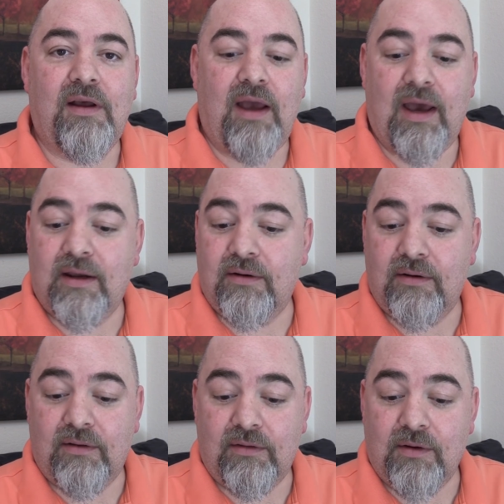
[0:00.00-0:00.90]

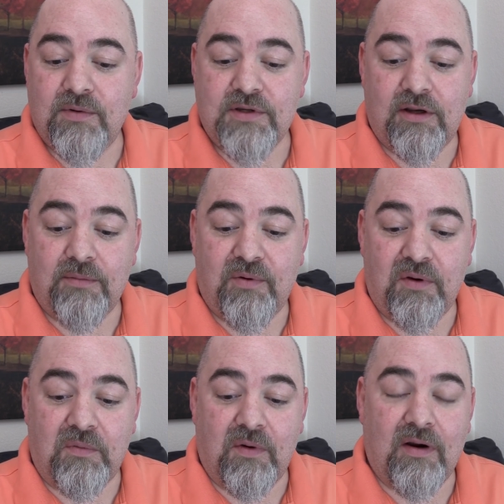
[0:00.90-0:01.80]
And there was another
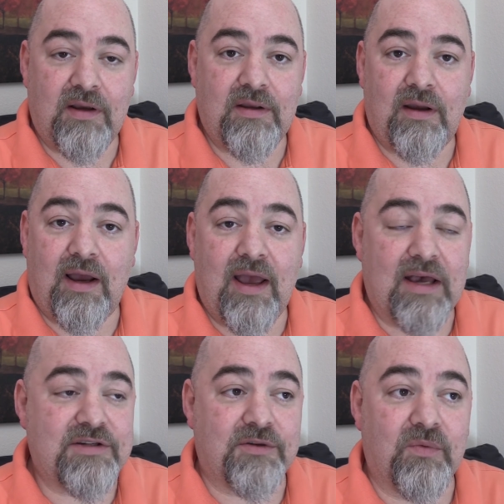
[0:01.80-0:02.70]
point where I
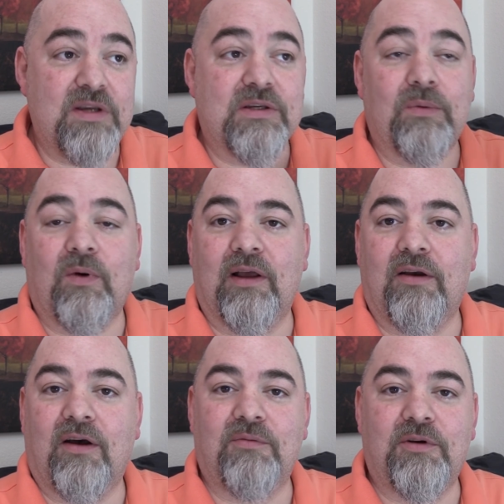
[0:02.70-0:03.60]
asked the reason why
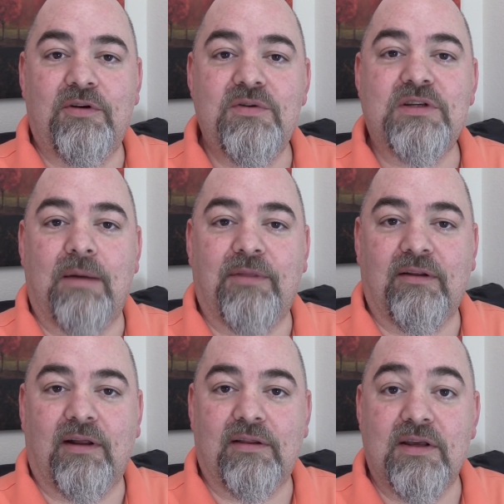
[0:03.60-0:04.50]
God would do
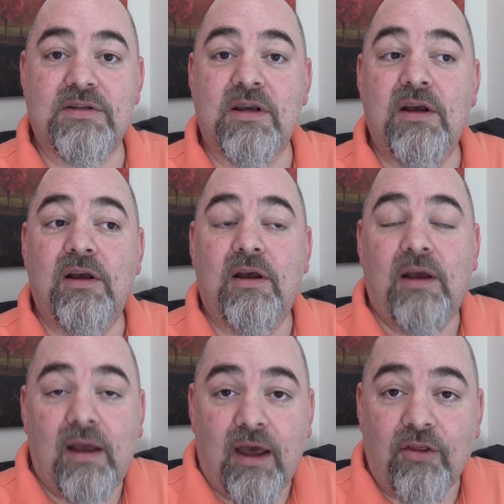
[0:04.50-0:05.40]
something like this,
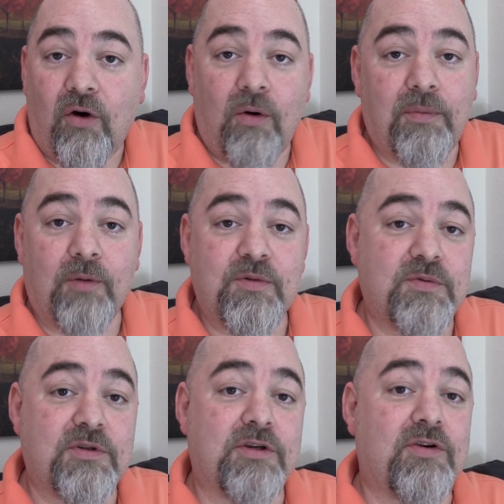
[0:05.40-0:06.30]
and the whole
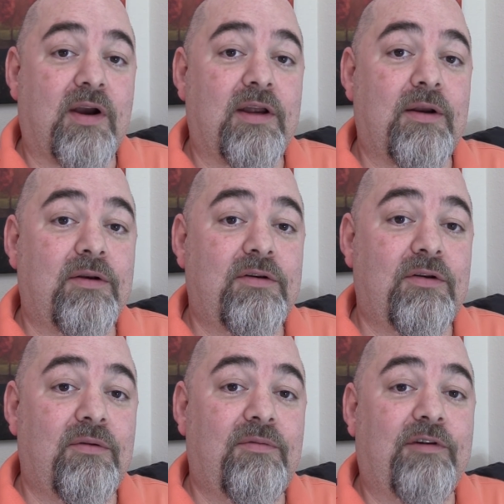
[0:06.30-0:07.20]
purpose was to try
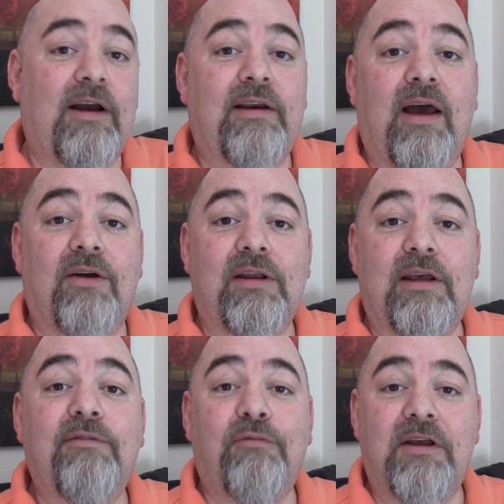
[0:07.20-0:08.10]
to find out
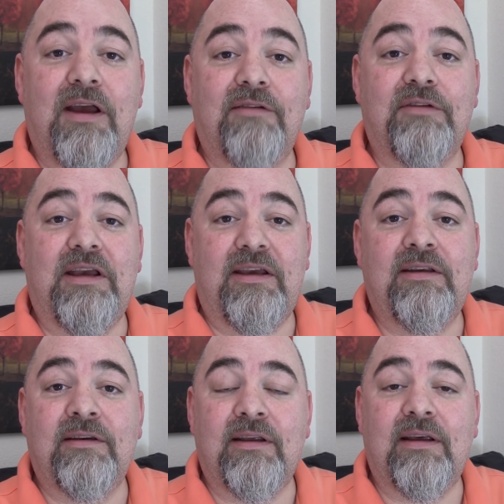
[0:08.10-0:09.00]
if we have
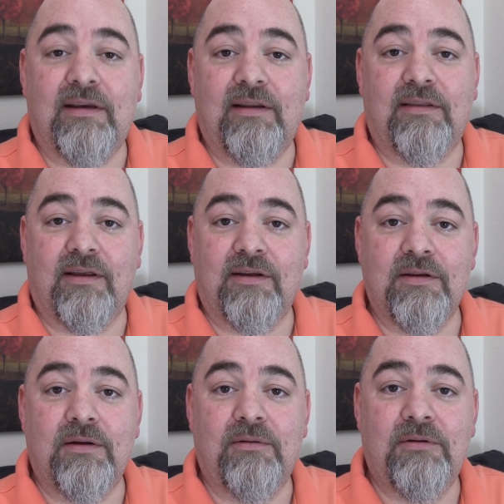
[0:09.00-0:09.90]
gained
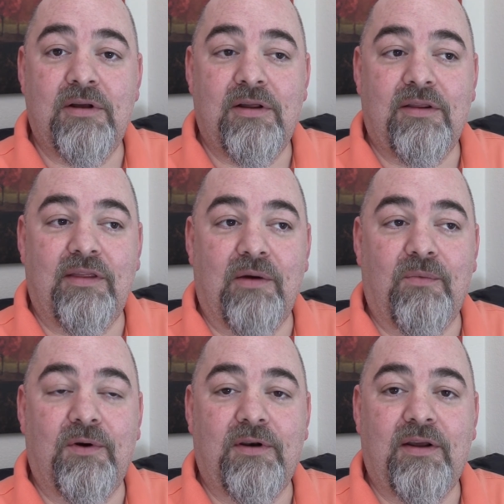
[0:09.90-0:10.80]
anything that
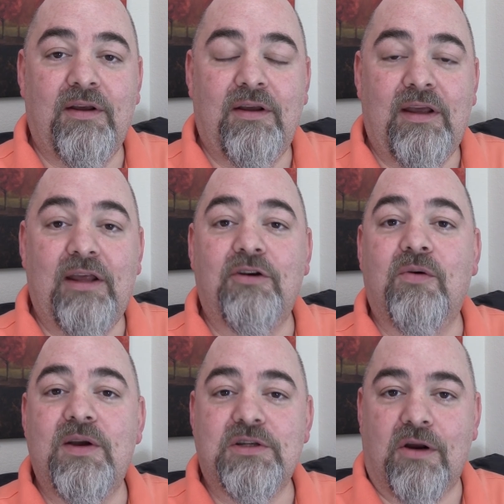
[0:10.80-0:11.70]
would
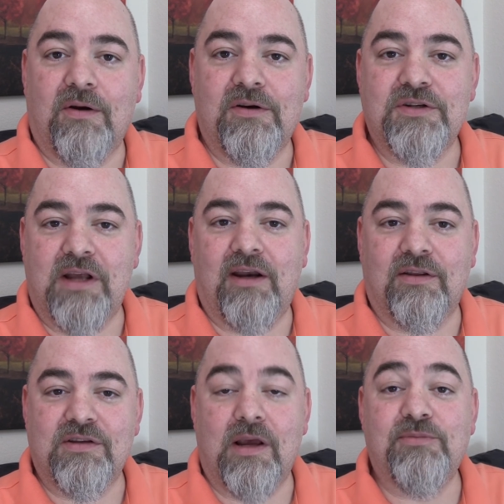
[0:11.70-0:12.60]
increase our understanding
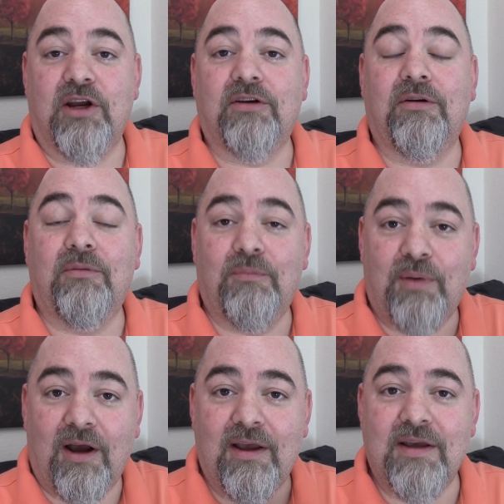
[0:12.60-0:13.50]
of the subject
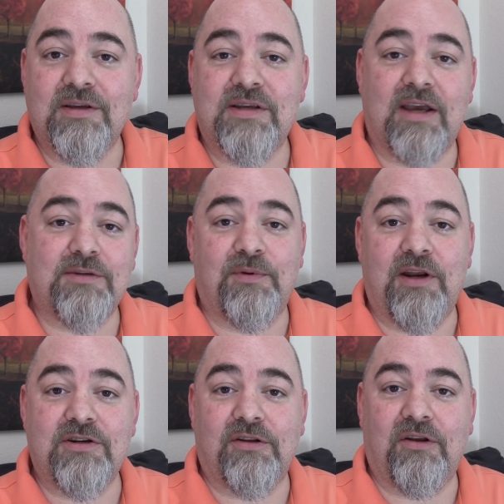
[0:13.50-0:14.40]
by his
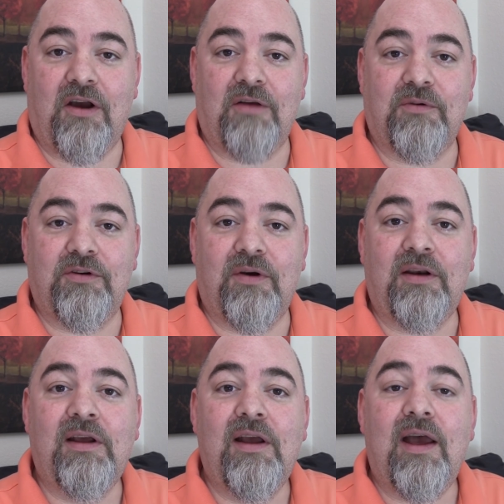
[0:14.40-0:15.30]
explanation that God would do
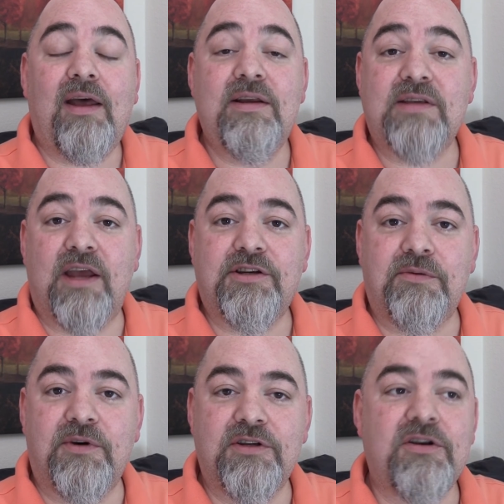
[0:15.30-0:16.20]
it. And his
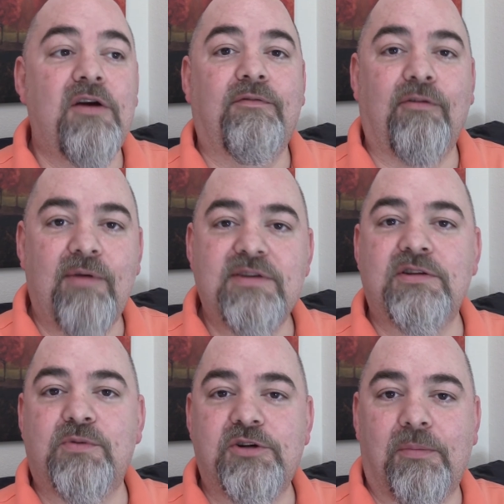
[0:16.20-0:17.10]
answer was, for
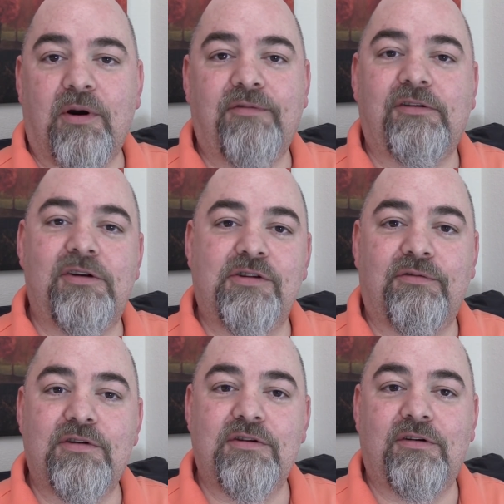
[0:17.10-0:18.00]
reasons which are perfectly
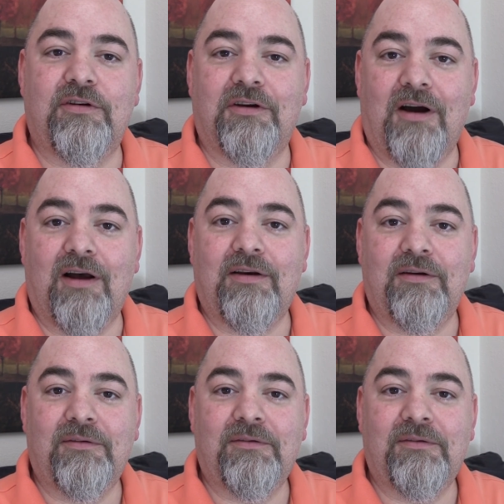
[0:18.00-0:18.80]
sufficient to God.